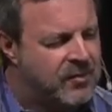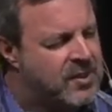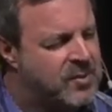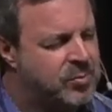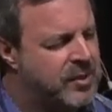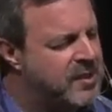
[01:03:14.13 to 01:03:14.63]

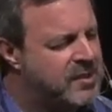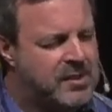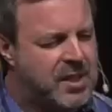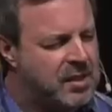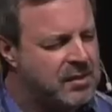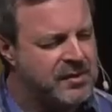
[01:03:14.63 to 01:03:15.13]
This place
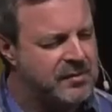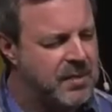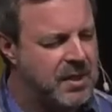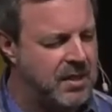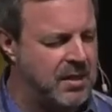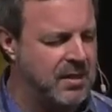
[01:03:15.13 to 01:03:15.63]
tickles
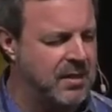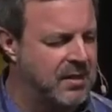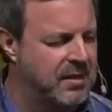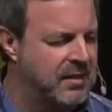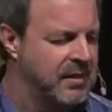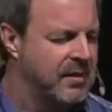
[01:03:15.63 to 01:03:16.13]
me.
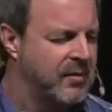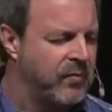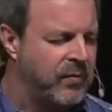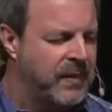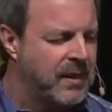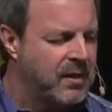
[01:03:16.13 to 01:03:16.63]

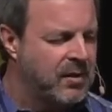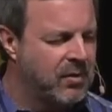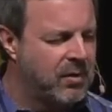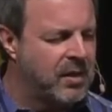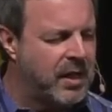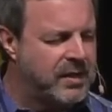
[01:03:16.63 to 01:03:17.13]

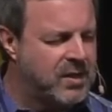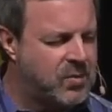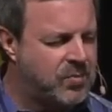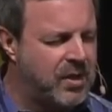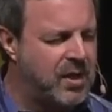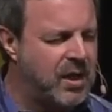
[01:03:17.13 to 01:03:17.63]
Lord, I
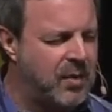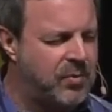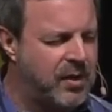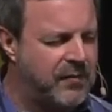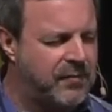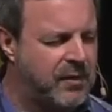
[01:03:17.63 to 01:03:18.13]
just pray. I
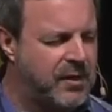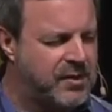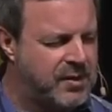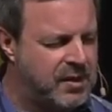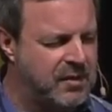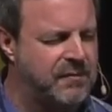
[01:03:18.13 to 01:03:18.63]
pray for our
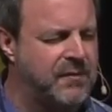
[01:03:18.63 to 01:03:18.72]
city